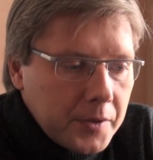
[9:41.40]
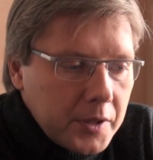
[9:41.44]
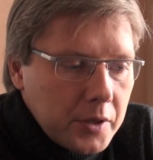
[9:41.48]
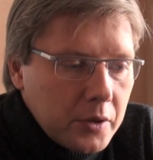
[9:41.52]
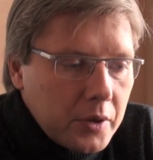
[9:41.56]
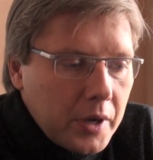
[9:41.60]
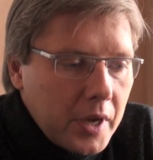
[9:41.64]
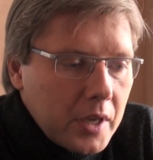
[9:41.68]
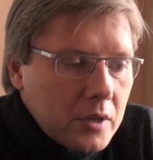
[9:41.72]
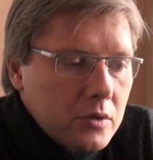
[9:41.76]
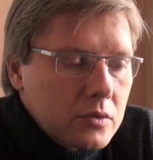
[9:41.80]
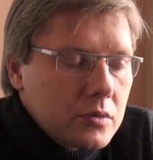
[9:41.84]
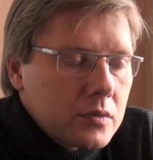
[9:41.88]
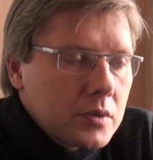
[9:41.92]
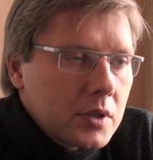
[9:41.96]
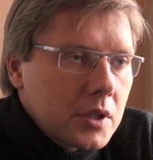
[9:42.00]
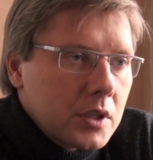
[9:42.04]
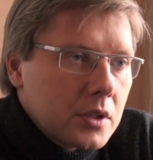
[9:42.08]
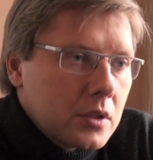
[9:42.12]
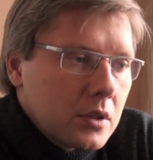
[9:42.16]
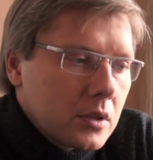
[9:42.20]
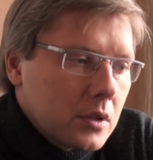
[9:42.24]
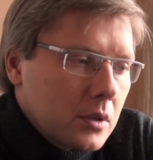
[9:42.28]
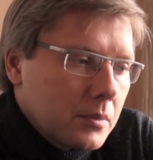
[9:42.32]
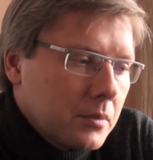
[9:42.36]
you can't
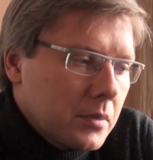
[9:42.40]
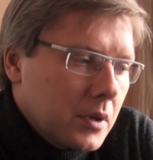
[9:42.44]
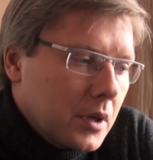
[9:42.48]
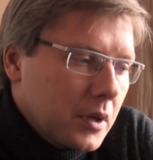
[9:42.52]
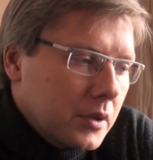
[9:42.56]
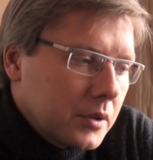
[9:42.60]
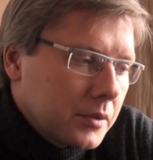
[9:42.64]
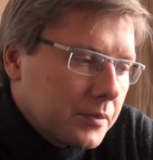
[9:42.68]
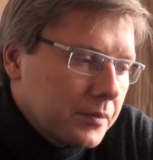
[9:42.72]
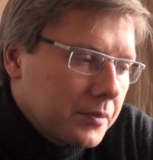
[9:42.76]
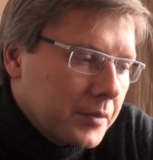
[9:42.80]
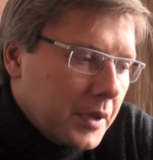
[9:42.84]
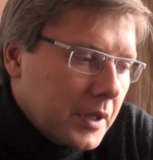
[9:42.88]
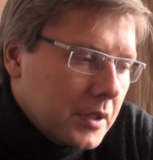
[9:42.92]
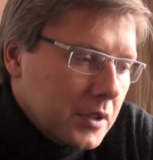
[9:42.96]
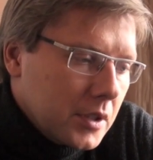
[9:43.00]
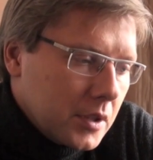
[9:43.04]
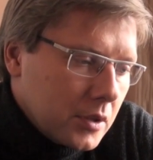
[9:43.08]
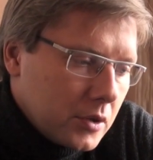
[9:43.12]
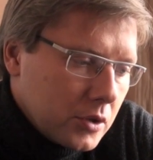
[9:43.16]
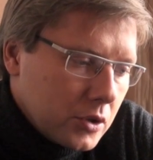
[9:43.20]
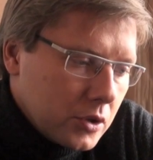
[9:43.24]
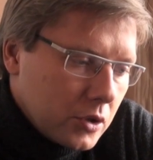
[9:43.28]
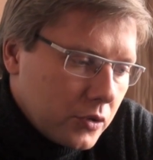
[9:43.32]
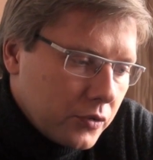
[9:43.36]
really talk about, as
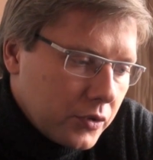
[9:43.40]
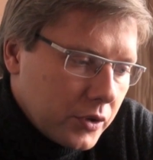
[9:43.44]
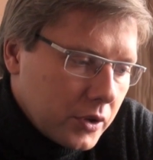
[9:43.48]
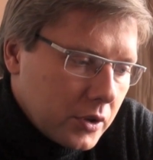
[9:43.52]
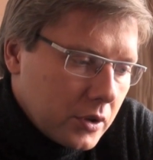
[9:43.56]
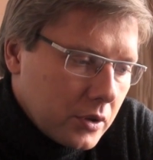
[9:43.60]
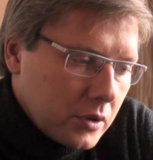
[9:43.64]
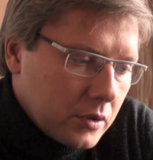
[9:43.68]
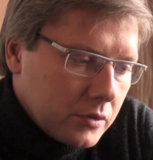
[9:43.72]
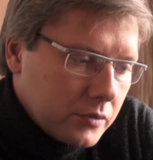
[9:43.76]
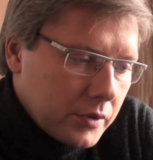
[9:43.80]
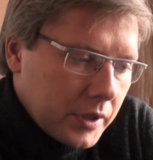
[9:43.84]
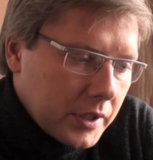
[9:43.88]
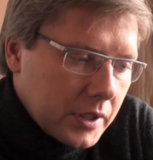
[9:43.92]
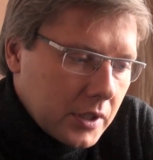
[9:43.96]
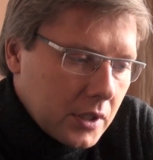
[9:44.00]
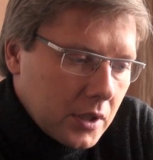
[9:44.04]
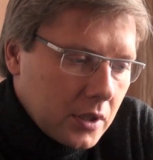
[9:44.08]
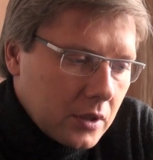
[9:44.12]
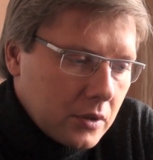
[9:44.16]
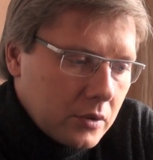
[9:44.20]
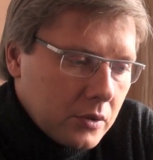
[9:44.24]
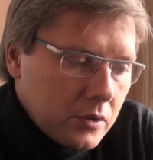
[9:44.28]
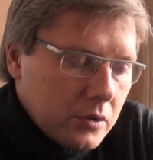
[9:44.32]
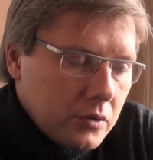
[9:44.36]
it's often told right
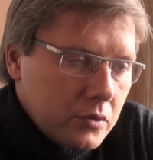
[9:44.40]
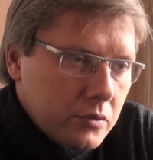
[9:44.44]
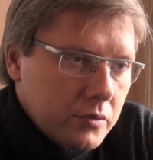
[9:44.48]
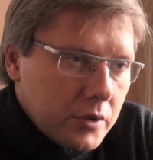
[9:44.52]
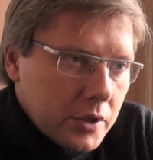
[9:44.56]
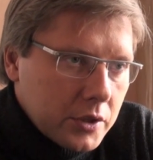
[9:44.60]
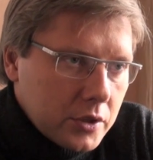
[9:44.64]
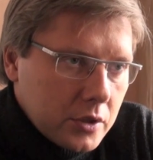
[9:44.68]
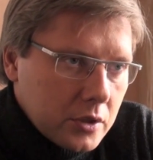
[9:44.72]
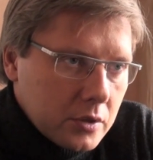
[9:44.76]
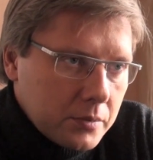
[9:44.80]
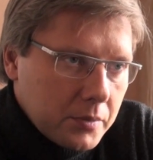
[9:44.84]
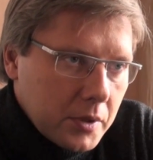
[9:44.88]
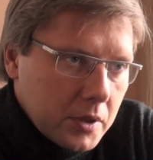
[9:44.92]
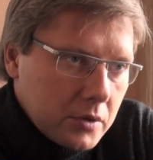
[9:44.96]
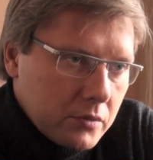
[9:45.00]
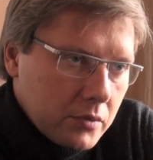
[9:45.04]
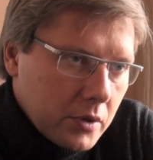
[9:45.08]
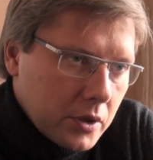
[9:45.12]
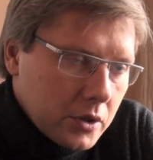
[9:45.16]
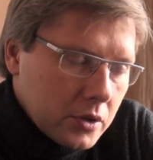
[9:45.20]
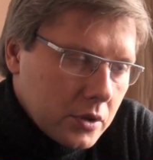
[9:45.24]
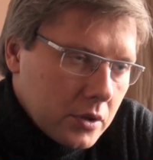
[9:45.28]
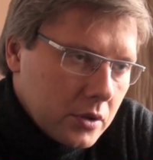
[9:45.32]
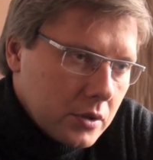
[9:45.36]
now, good Russians, bad
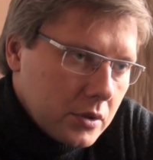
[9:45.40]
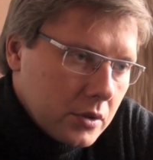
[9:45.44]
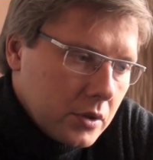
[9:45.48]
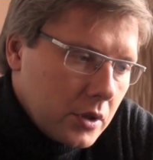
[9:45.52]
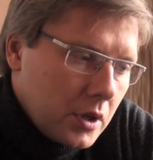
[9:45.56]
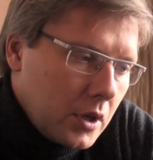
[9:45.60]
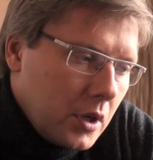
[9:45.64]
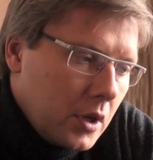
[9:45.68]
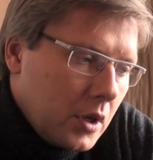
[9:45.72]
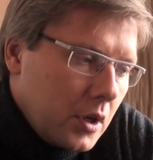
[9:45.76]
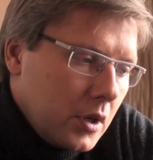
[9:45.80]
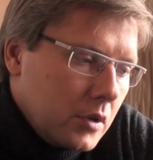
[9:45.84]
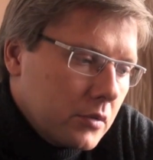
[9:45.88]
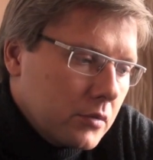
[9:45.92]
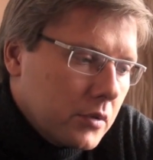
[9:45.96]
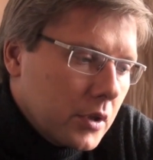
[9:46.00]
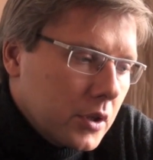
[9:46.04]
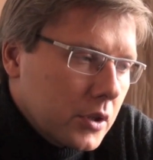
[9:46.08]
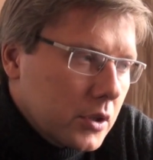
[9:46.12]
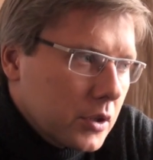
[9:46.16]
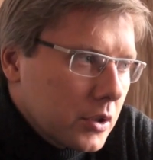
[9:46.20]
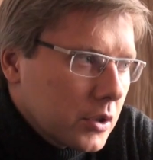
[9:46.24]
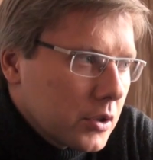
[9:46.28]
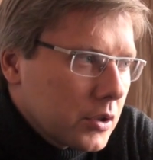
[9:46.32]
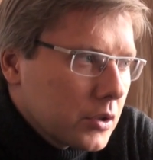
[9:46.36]
Russians.
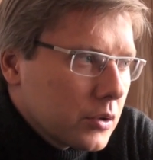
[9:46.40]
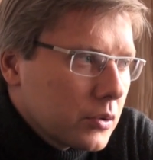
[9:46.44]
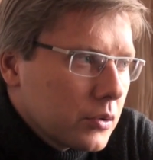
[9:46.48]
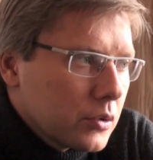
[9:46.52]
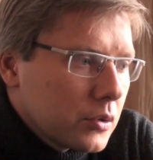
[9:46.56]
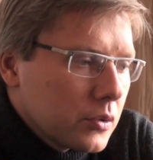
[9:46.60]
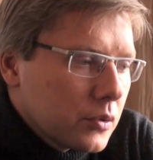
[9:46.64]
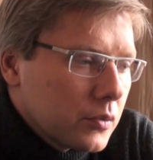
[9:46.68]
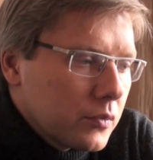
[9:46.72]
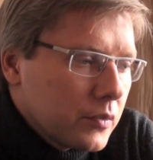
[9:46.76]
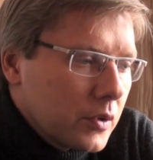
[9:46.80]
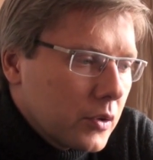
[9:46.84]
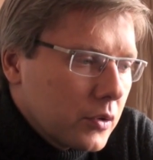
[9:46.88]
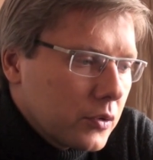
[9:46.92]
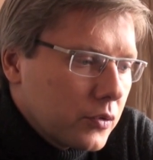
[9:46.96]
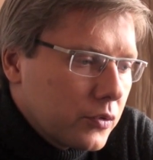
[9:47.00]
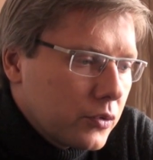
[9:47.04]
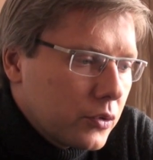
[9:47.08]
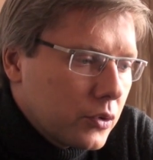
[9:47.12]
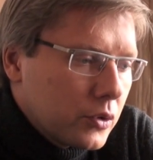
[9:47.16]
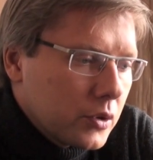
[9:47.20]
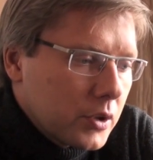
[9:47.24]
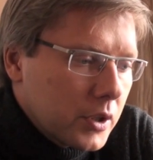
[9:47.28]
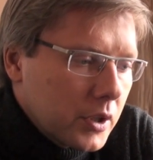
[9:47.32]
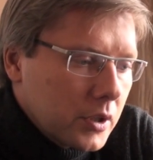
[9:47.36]
Russians who vote
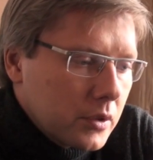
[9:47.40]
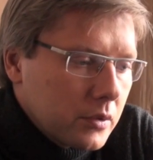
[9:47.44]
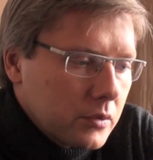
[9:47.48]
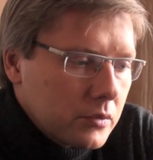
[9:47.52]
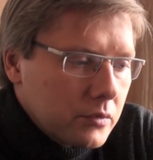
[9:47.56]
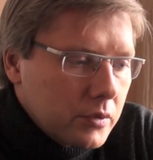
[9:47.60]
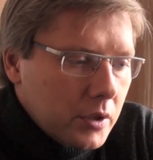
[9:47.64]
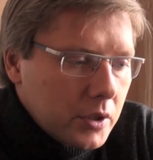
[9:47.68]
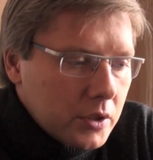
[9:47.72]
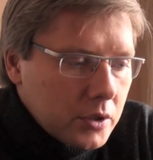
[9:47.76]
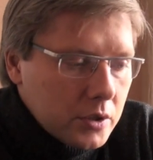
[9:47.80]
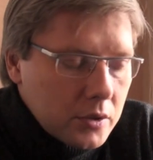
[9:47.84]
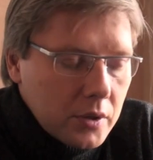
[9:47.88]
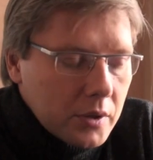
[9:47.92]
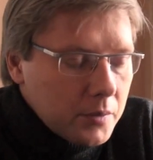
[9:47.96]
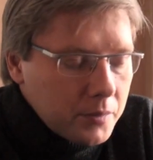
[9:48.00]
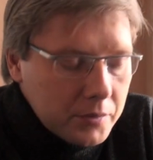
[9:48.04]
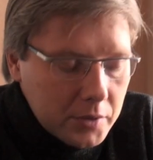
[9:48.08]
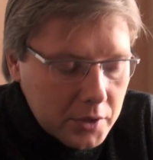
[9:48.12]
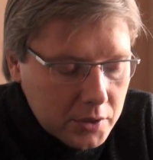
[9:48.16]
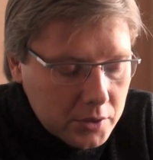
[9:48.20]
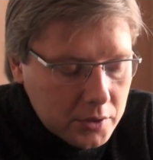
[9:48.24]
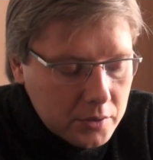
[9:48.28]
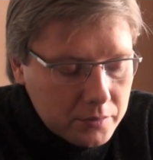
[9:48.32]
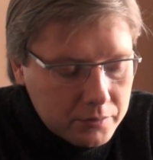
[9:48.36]
for a good Russian,
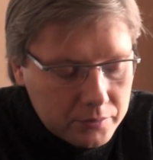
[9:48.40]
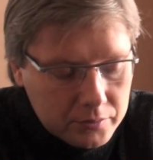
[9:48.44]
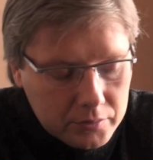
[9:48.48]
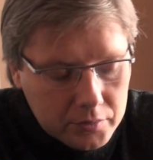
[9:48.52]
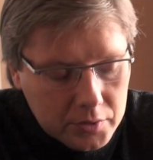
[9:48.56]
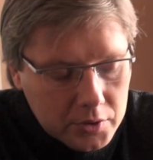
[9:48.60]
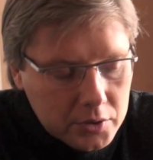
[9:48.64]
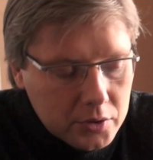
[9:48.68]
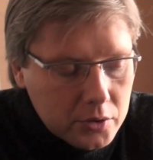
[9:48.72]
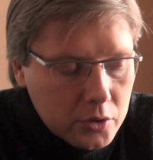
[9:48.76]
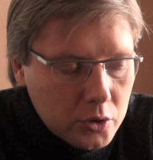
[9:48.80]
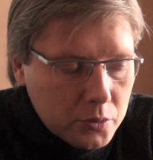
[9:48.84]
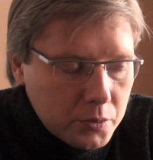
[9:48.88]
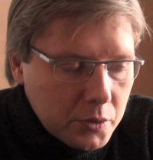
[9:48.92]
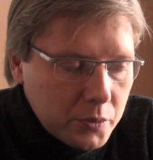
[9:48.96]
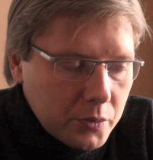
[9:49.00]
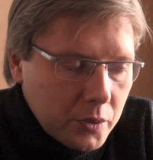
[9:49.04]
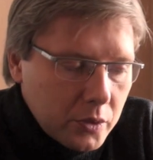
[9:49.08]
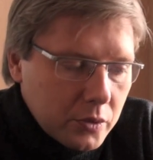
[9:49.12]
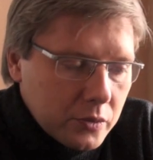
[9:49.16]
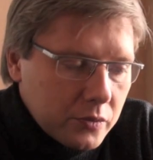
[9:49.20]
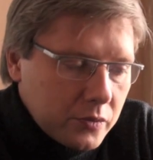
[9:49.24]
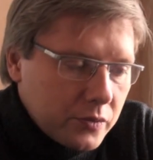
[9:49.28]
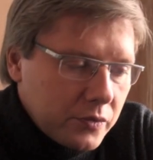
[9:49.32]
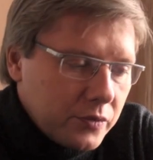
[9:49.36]
um, ex excuse me,
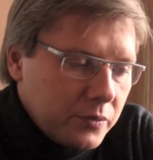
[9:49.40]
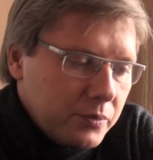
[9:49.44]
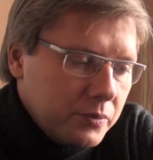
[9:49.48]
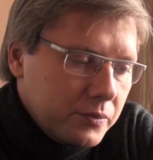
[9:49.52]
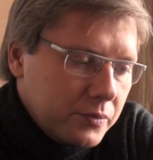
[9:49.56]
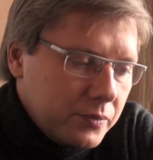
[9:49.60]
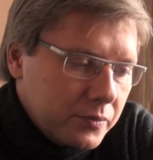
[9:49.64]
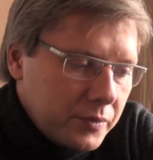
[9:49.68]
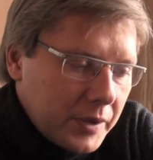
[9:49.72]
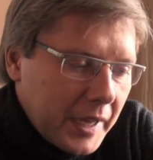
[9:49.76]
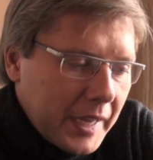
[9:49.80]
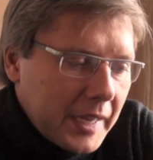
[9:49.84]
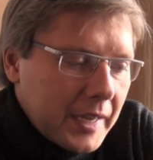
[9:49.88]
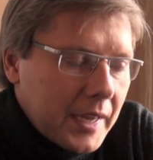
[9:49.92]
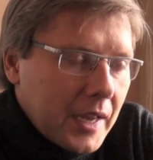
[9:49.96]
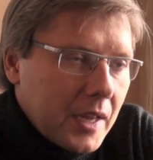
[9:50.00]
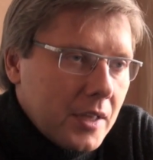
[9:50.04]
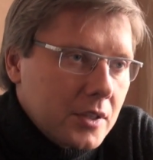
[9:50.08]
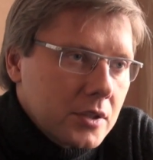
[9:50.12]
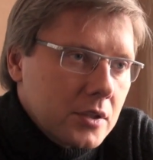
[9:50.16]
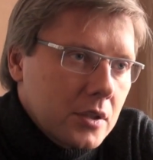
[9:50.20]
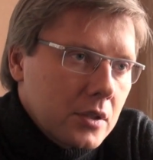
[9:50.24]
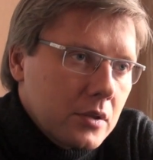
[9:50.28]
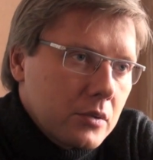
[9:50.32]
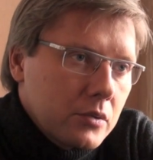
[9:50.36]
vote
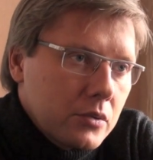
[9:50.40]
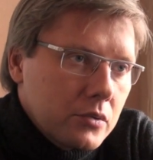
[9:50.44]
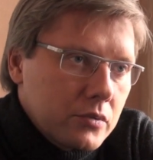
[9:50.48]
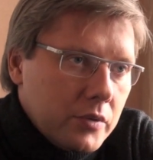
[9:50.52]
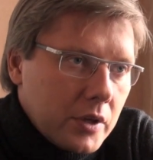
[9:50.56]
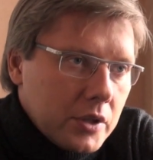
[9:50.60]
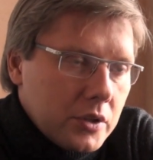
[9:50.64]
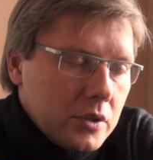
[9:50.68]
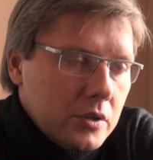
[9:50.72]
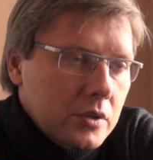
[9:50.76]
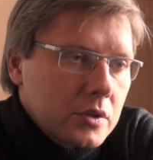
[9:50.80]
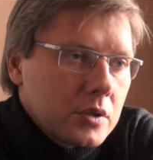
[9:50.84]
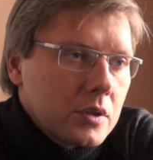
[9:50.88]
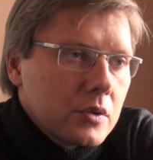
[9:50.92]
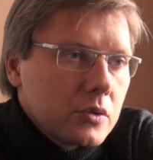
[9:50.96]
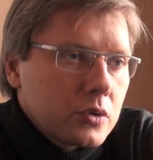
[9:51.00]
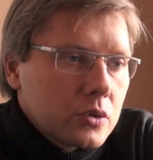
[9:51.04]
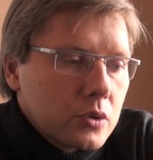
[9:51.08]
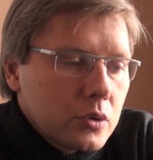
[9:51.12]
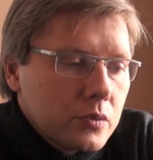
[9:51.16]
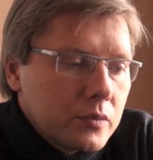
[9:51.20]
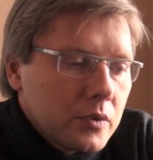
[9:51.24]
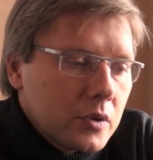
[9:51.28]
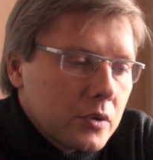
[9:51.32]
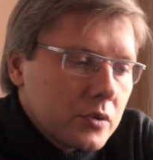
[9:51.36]
against a good Russian, those
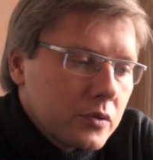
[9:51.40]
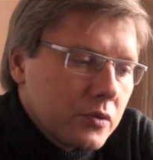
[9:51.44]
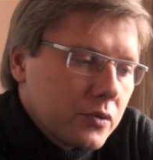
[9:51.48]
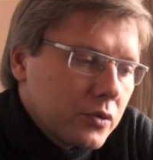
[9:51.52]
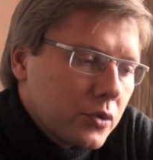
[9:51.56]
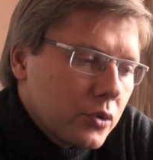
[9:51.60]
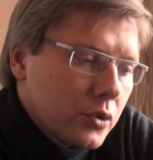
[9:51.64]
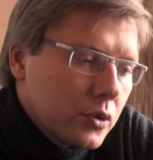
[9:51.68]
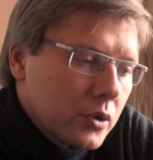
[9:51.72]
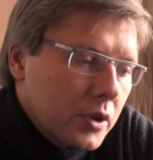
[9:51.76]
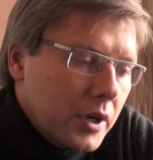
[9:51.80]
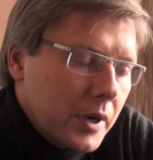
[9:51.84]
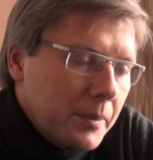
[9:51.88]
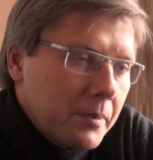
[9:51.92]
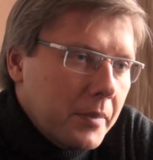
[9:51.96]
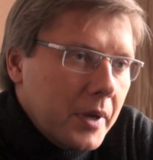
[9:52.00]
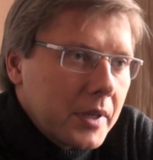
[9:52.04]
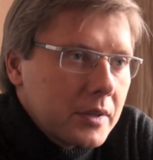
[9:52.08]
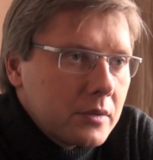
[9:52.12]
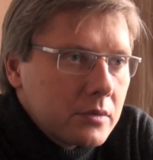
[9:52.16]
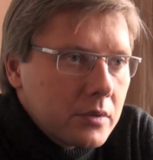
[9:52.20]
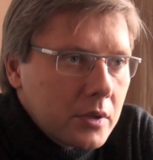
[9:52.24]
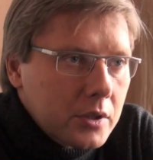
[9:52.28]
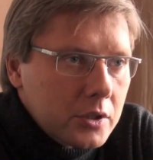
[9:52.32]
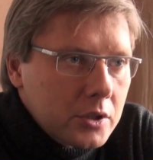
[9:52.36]
who vote for are
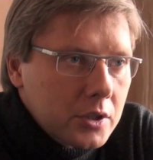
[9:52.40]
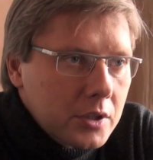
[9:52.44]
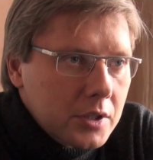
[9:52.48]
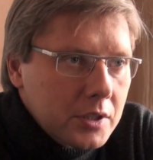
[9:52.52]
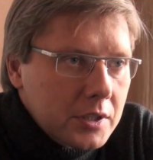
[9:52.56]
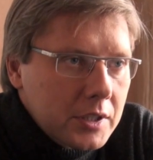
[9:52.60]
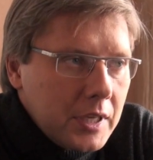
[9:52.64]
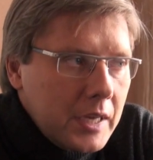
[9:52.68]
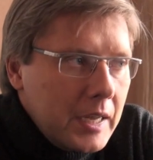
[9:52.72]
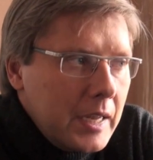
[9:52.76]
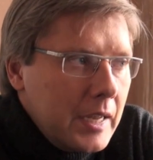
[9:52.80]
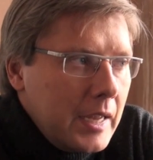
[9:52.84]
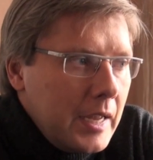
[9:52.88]
bad Russians.